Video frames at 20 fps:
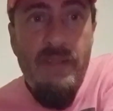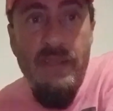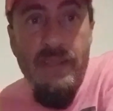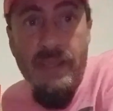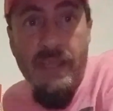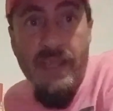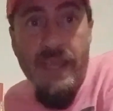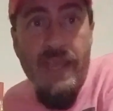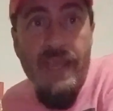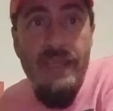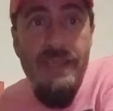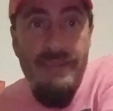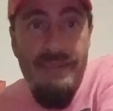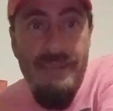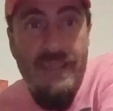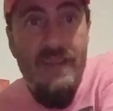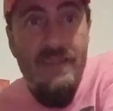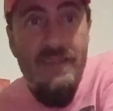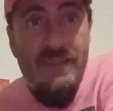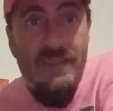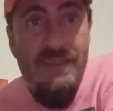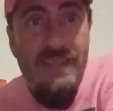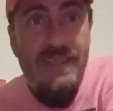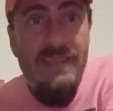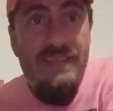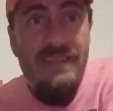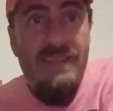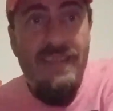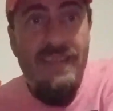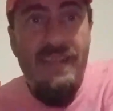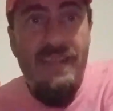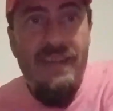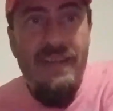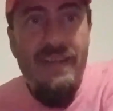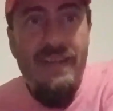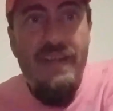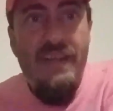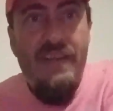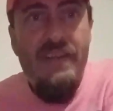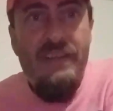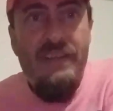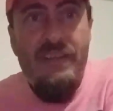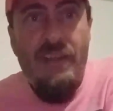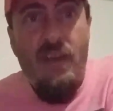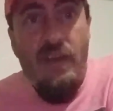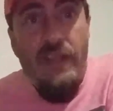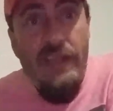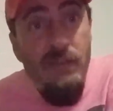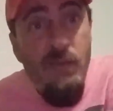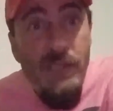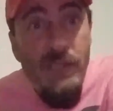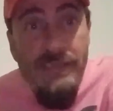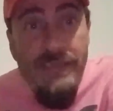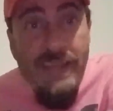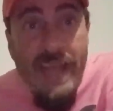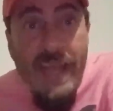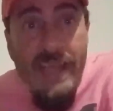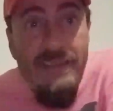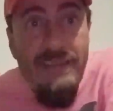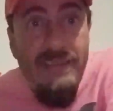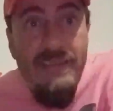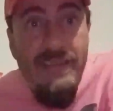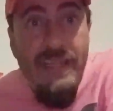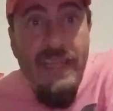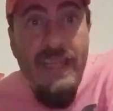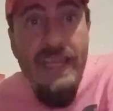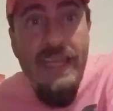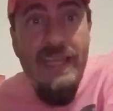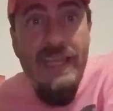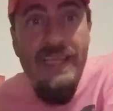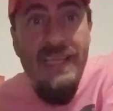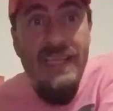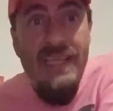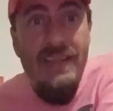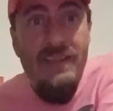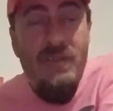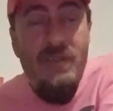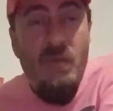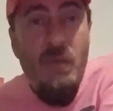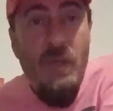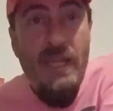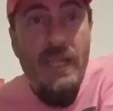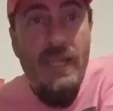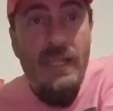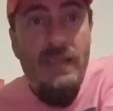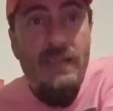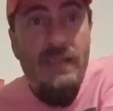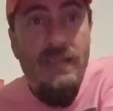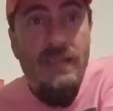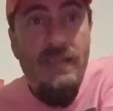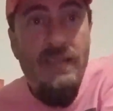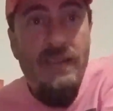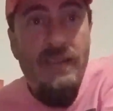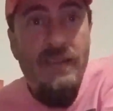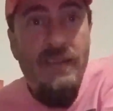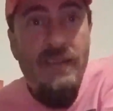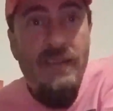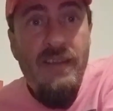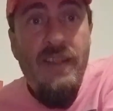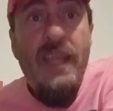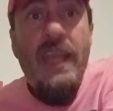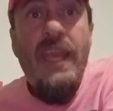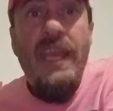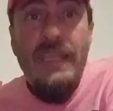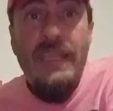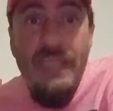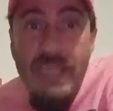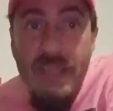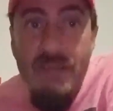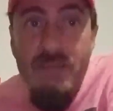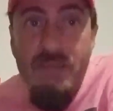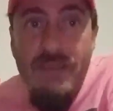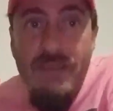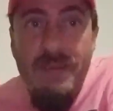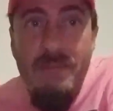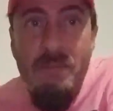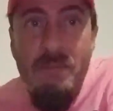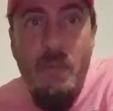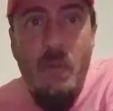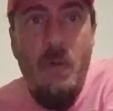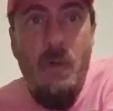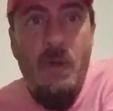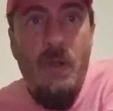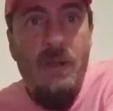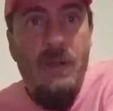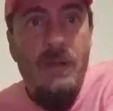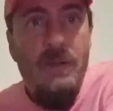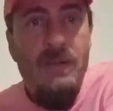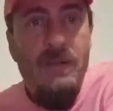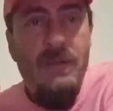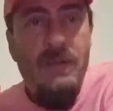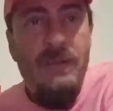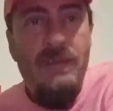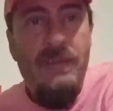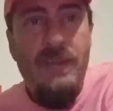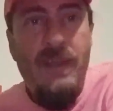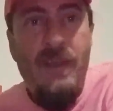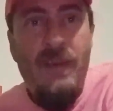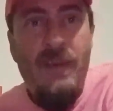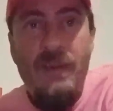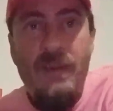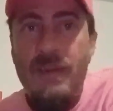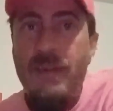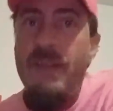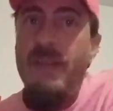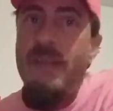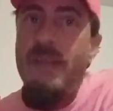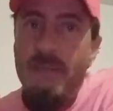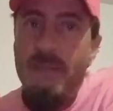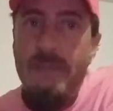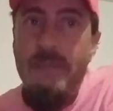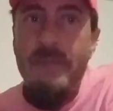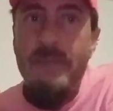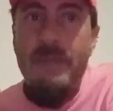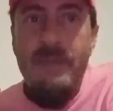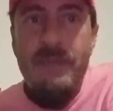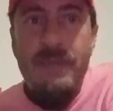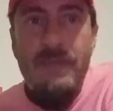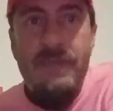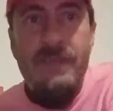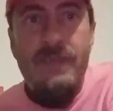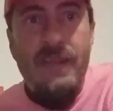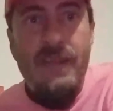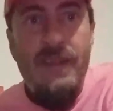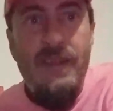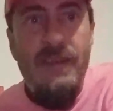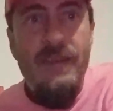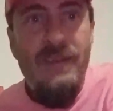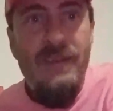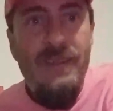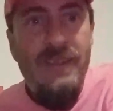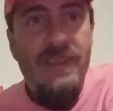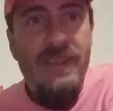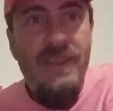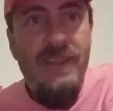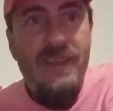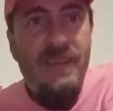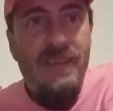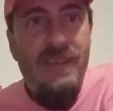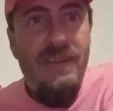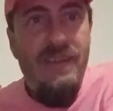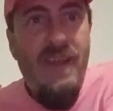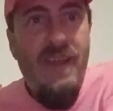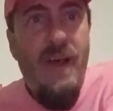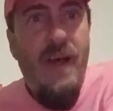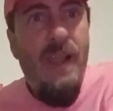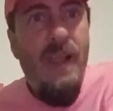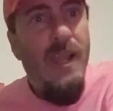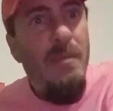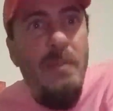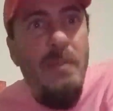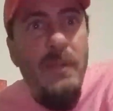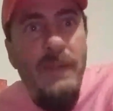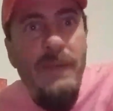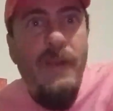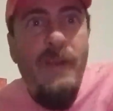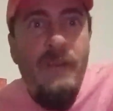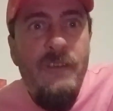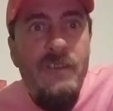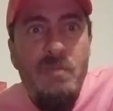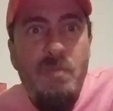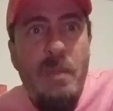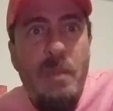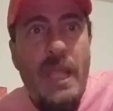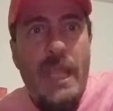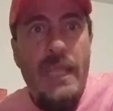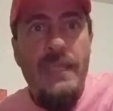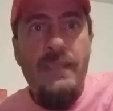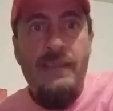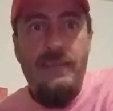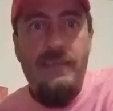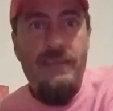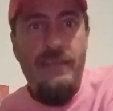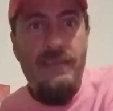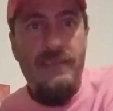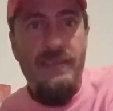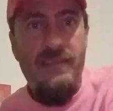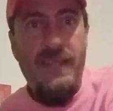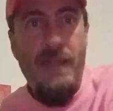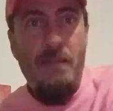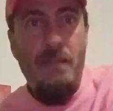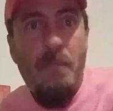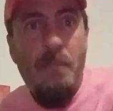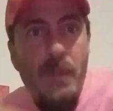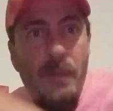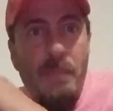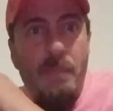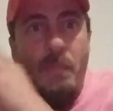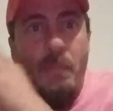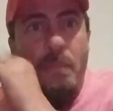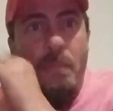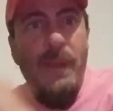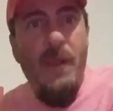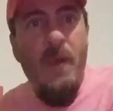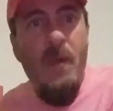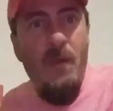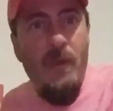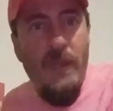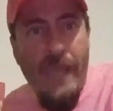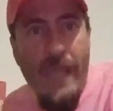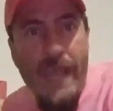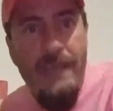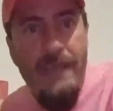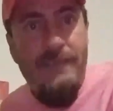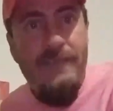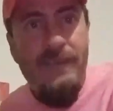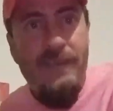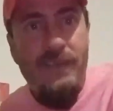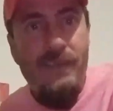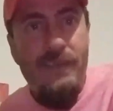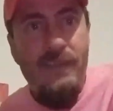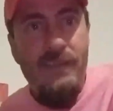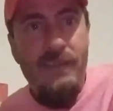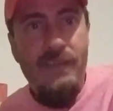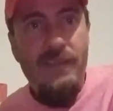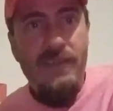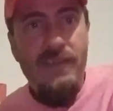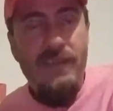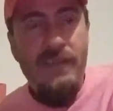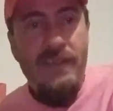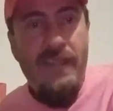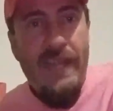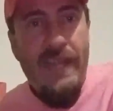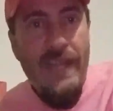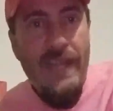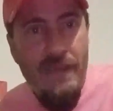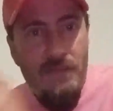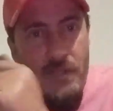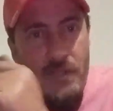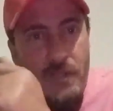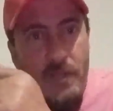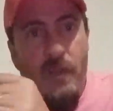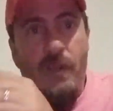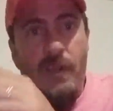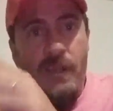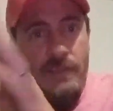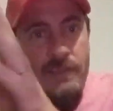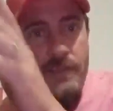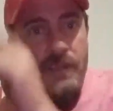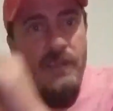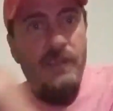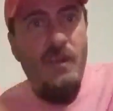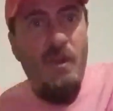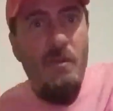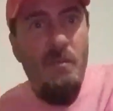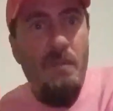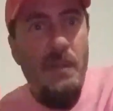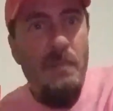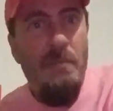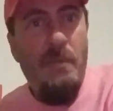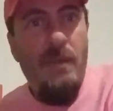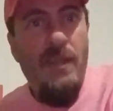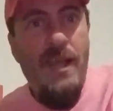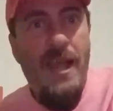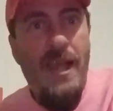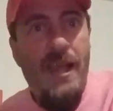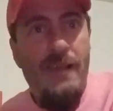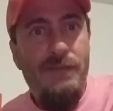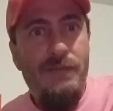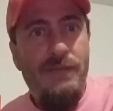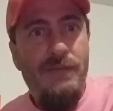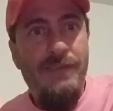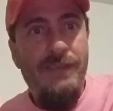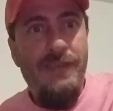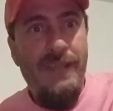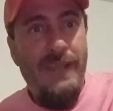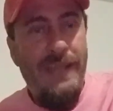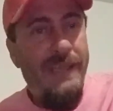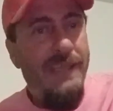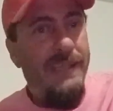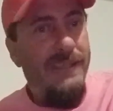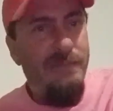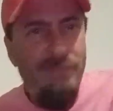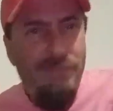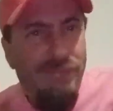Yeah, he sounds decent. So he would tax the English rich and give to the poor. So all up in their space and put up a big old castle and have turrets to throw people off. Like